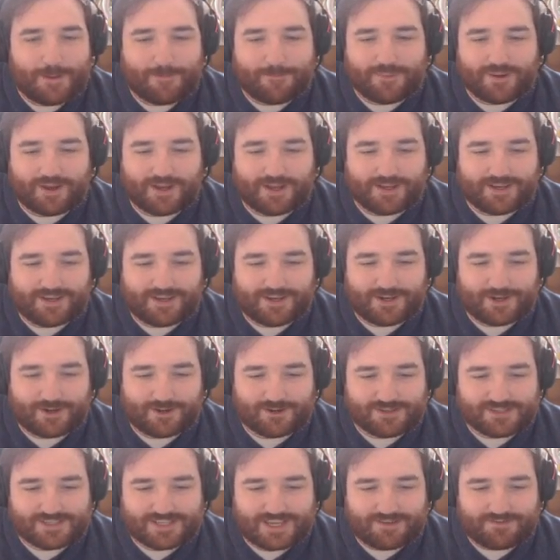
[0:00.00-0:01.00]
But
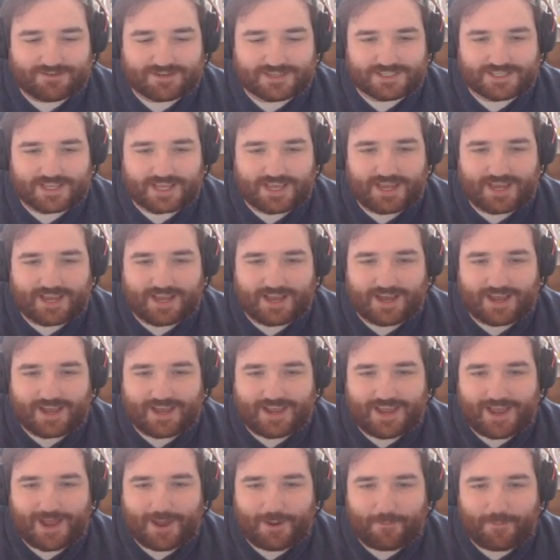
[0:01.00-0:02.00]
safe to say,
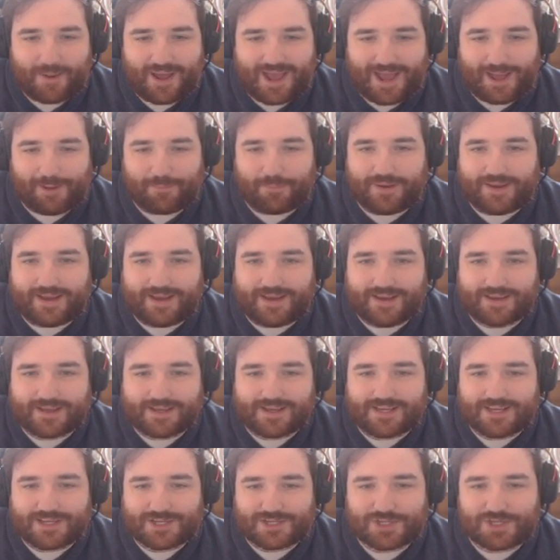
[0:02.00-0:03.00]
I am happy
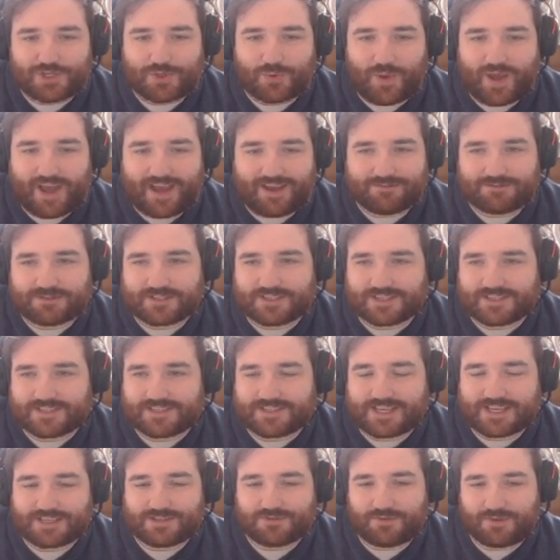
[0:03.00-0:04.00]
to have
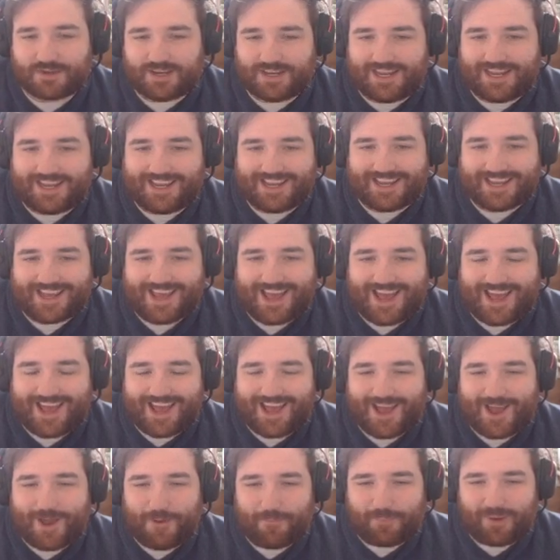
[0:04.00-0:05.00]
successfully
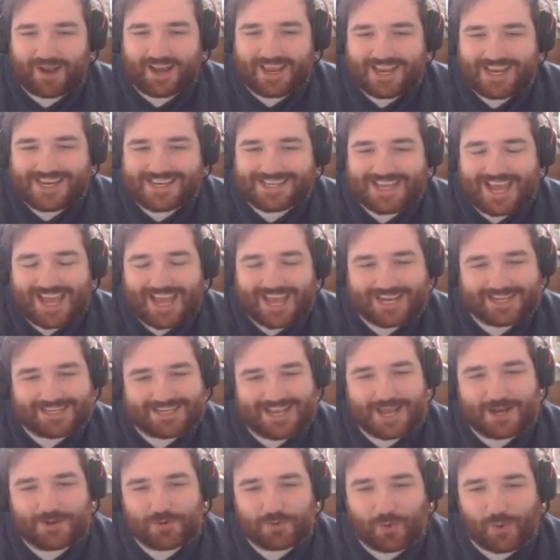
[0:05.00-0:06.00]
played and
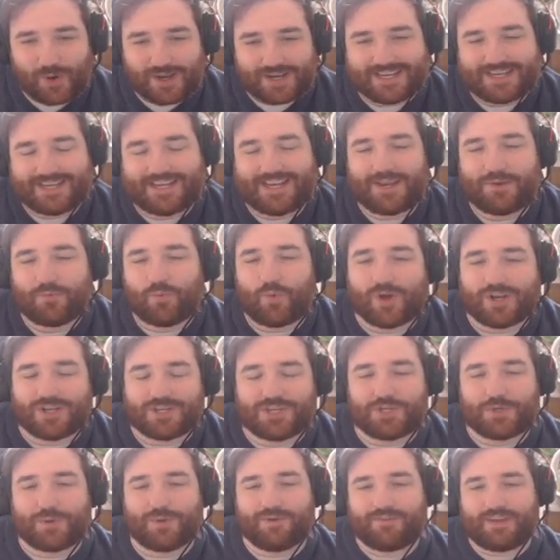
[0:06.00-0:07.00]
won
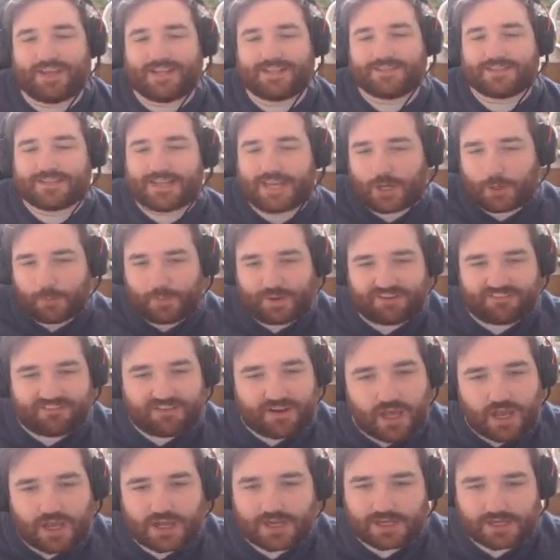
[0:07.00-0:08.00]
2 events. A little bit of
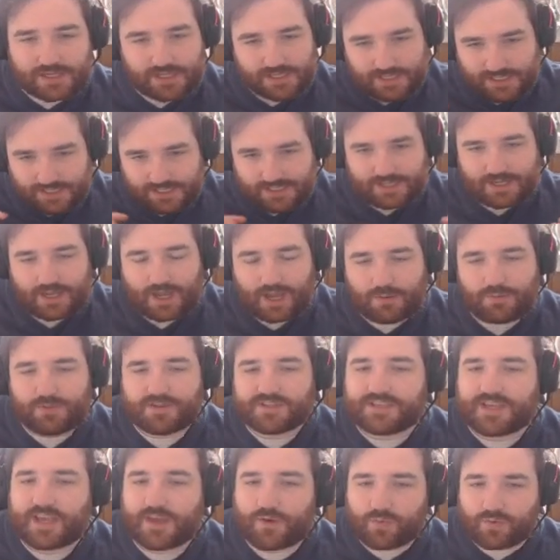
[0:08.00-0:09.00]
luck, I
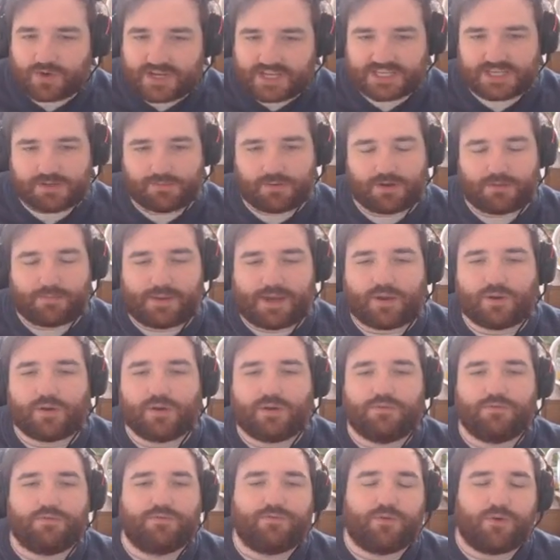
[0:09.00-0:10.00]
would say a reasonable amount
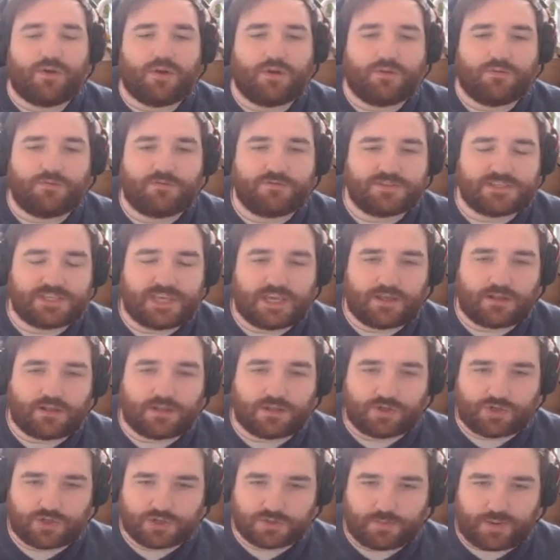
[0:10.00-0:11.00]
of
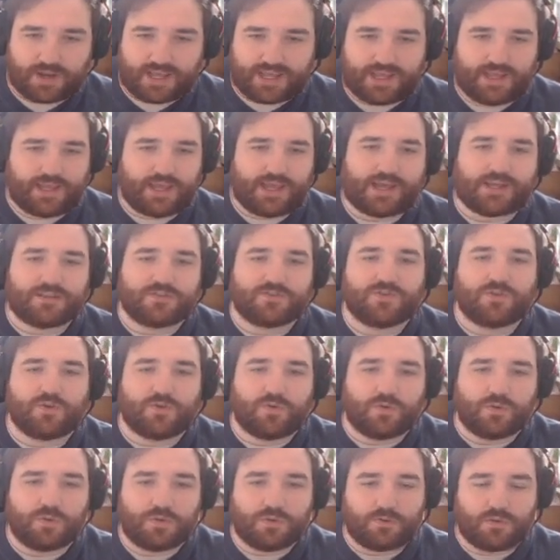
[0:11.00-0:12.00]
skill, and just playing
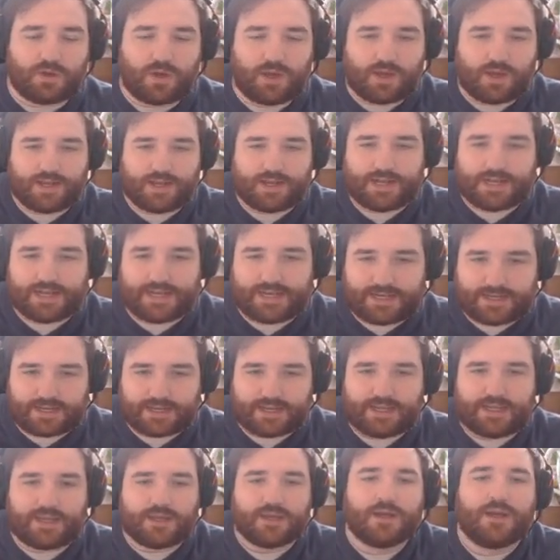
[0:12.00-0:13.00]
Katsu
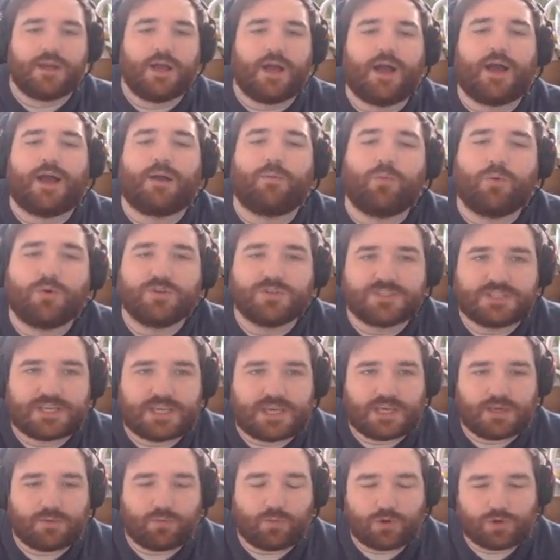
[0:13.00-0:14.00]
cleanly. We'll
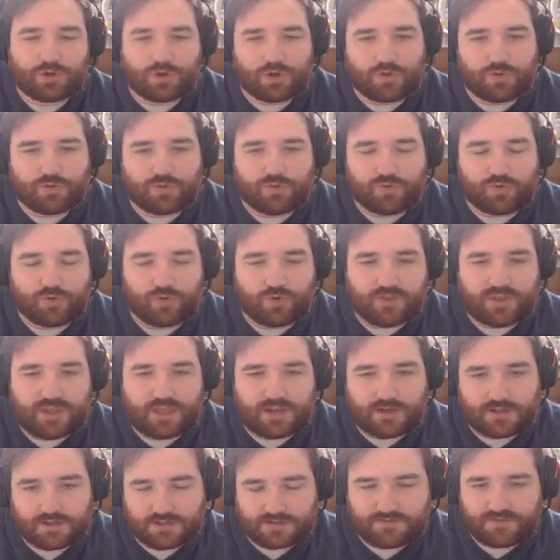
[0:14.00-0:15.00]
see, and we'll go through at the
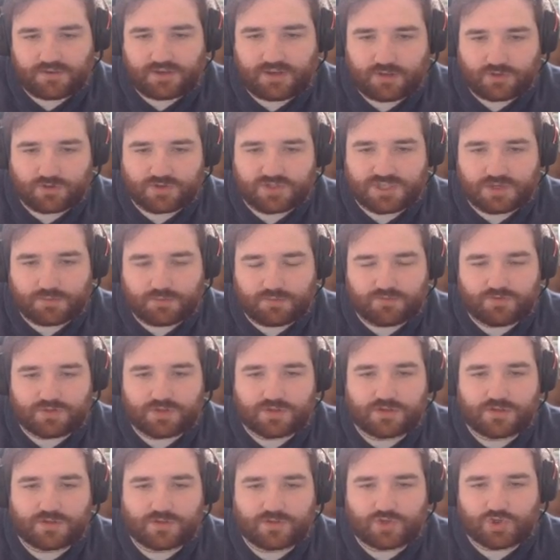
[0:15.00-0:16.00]
end of this video some of
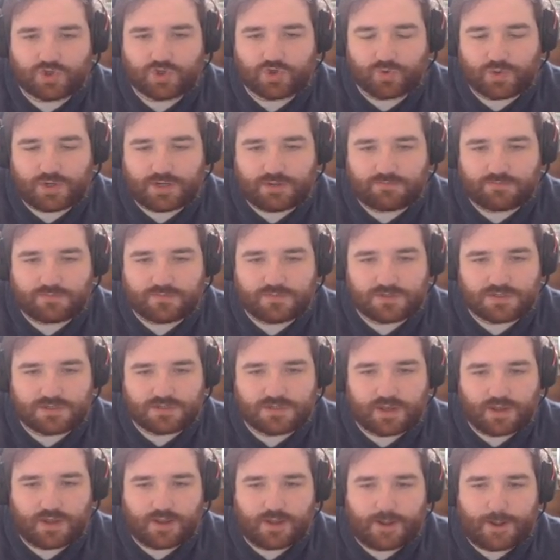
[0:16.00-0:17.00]
the
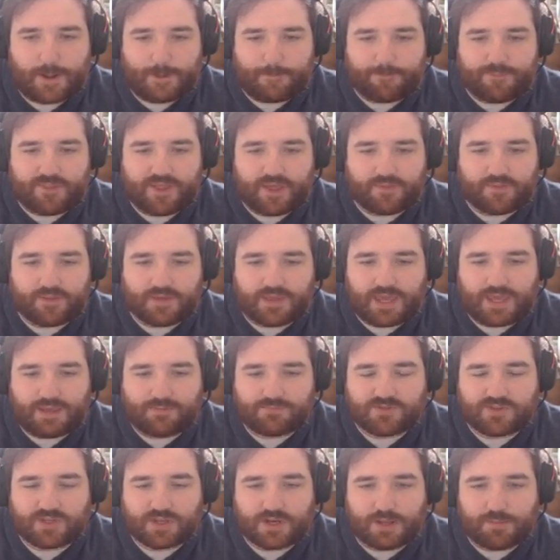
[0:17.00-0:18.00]
streams and the
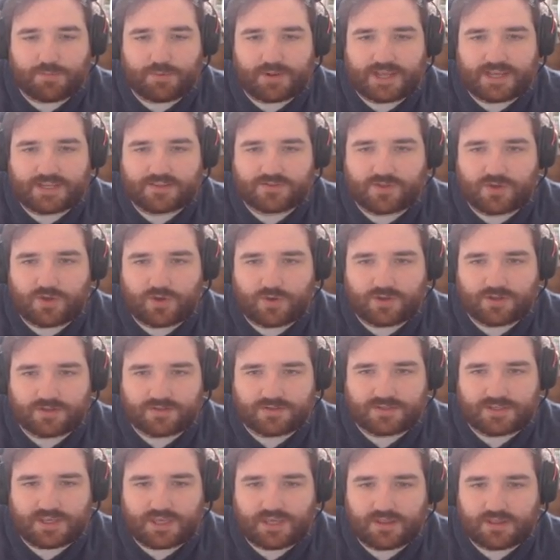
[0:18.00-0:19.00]
games that I played, so you can
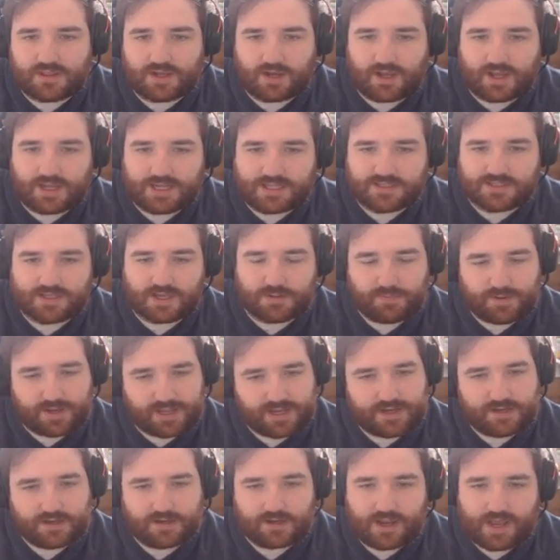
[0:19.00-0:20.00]
see the lines I
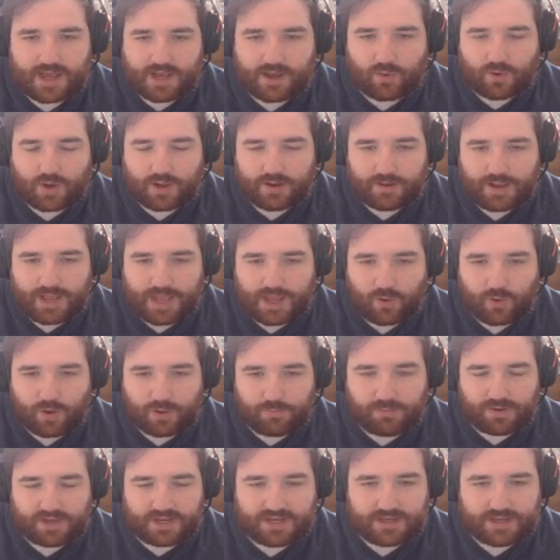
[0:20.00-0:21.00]
played and how
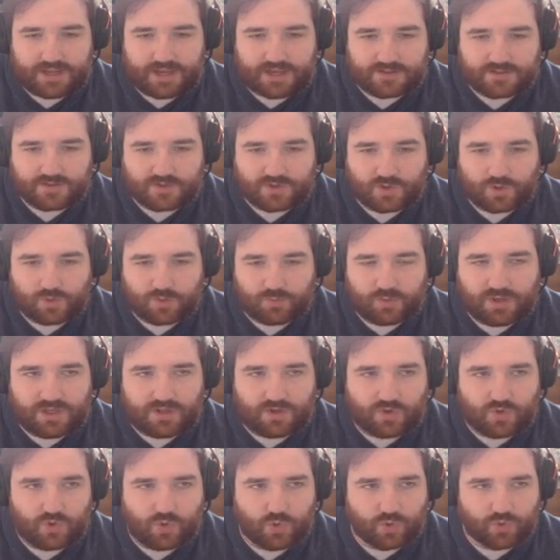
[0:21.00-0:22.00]
I played Katsu. We
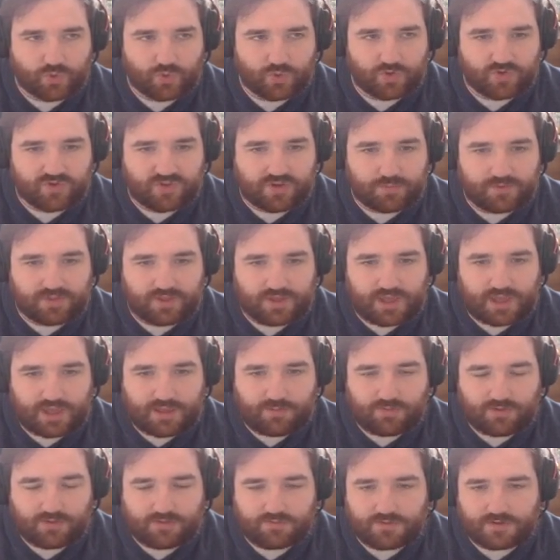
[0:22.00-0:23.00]
can talk through some of the
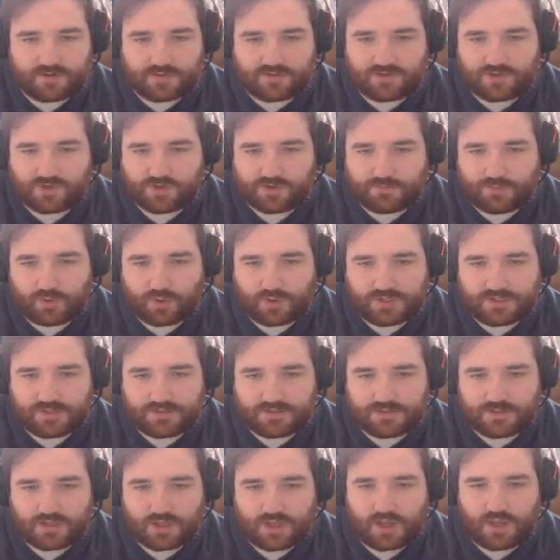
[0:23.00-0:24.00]
games and the decision
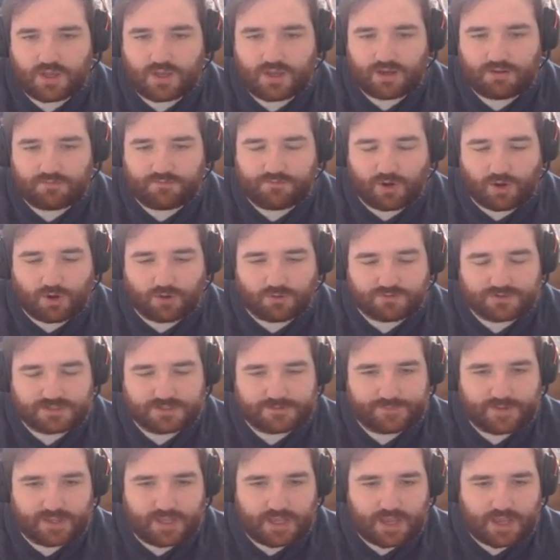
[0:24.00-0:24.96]
points involved.